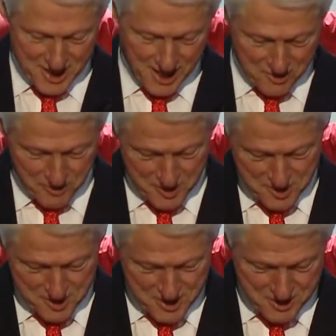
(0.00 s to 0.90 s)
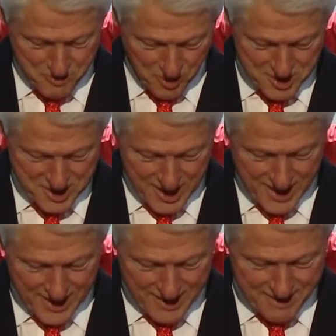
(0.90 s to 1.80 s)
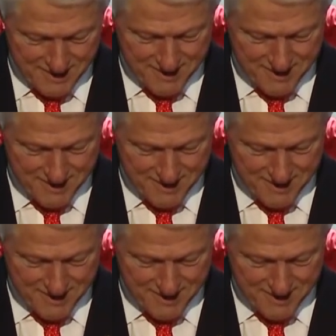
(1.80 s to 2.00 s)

contributions to Boys State, and